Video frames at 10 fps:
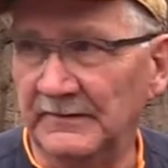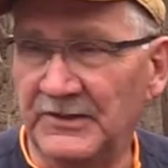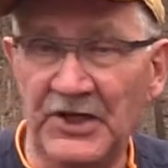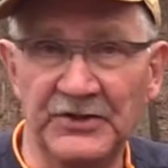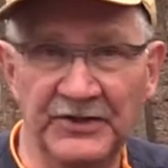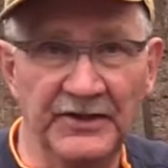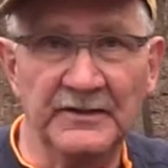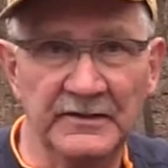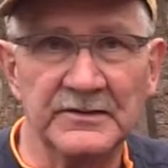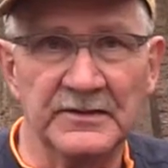10
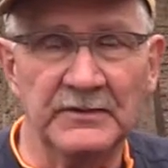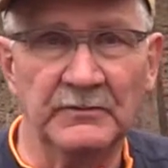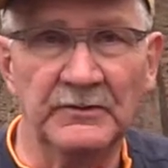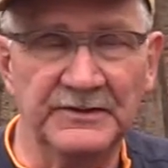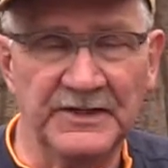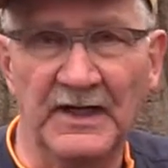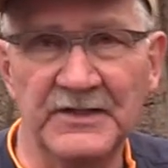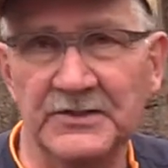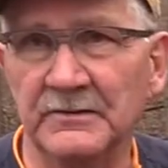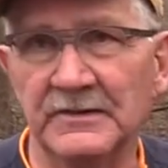guns that will
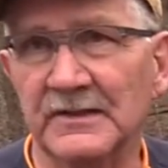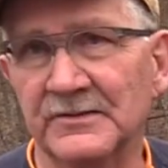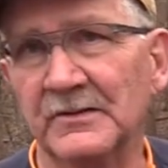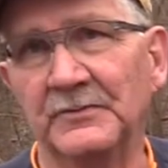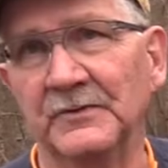entice you. It's that simple.